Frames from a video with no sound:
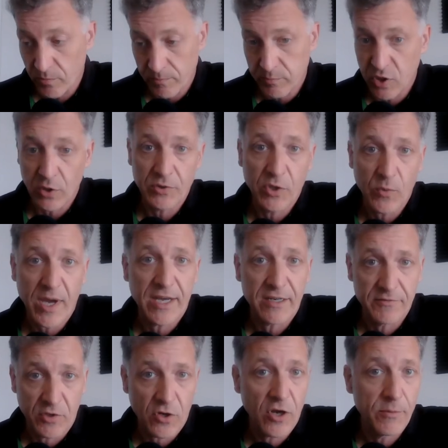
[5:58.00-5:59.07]
blow you out
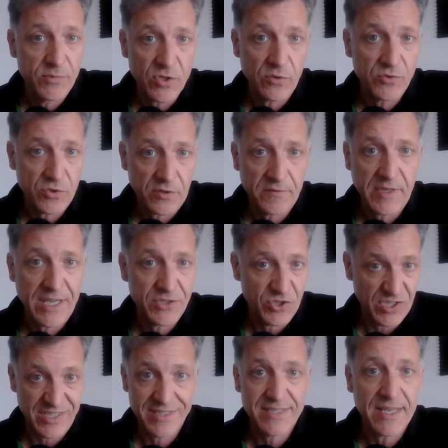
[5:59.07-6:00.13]
of your hub zone
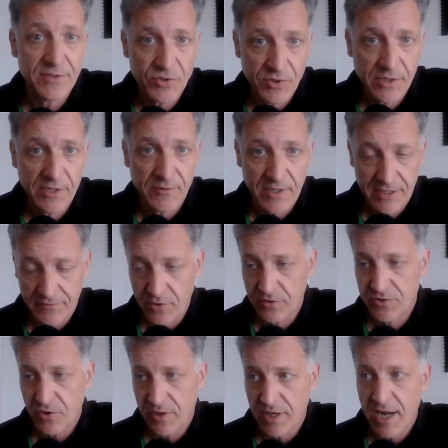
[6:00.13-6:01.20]
certification essentially, right? If you
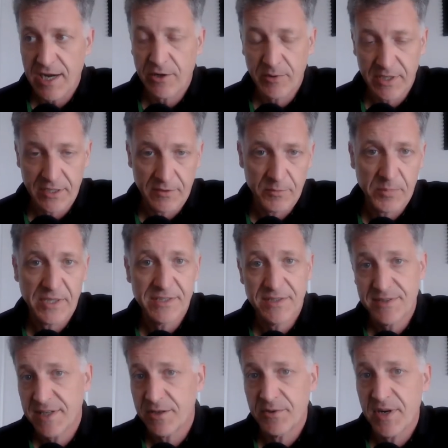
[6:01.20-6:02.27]
start hiring in other
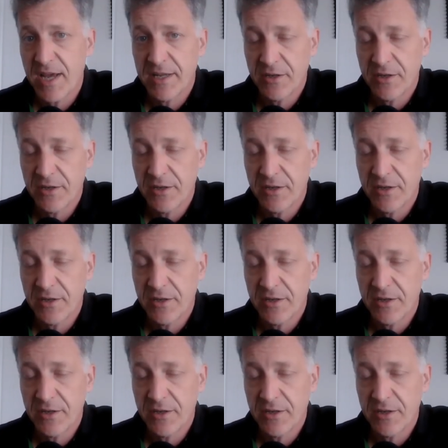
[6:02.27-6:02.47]
places that are not